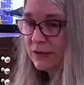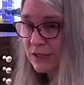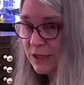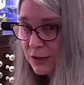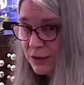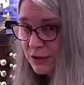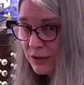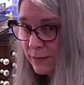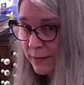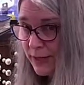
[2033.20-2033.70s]
to
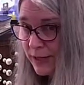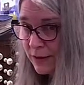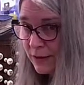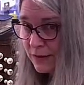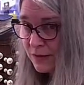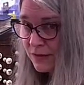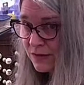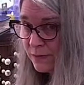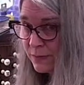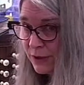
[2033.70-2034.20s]
touch the
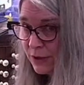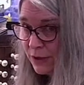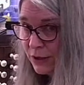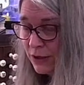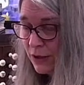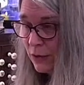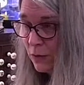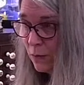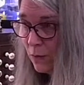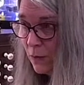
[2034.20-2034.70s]
pedals, but you
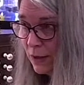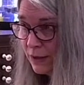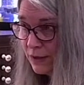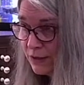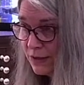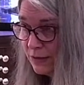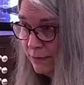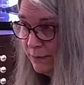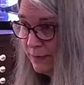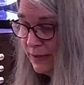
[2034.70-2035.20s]
don't want
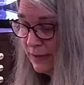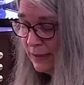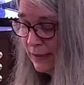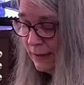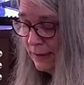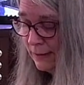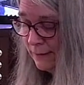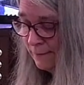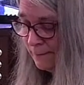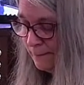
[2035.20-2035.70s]
to
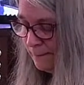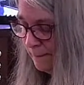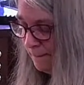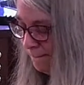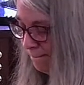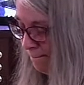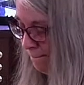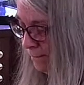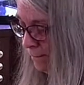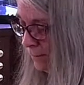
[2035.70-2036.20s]
be
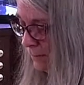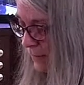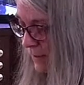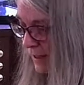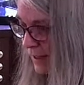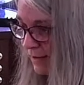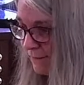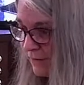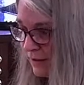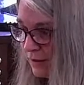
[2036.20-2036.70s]

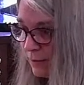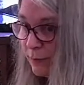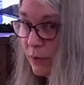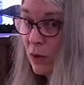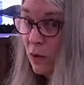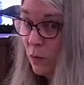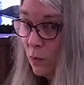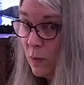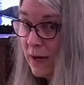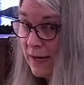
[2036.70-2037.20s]
having to
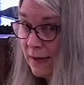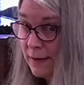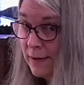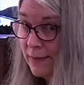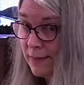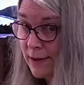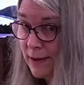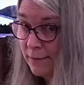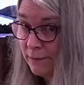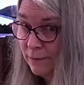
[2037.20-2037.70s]
put weight
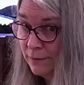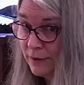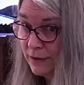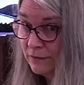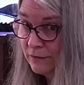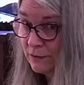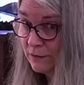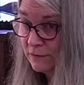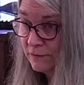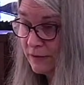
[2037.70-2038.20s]
on them
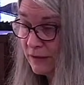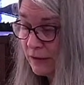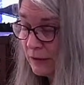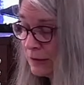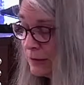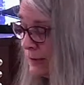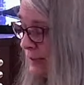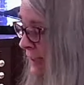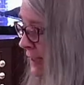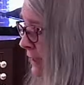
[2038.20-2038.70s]
if your feet
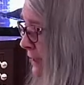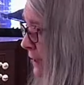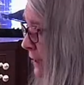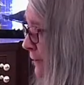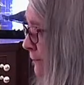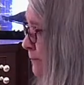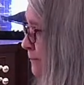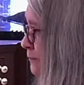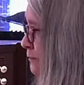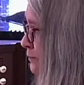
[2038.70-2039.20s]
are
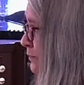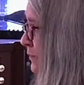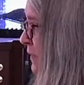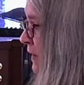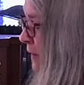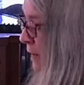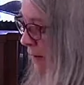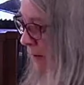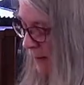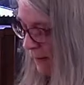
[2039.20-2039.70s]
dangling.
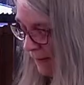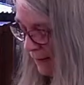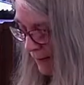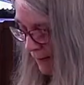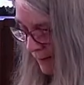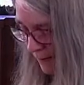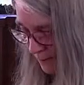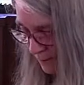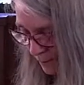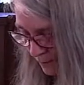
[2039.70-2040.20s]

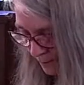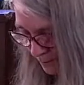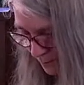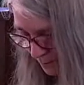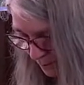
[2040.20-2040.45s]
Um,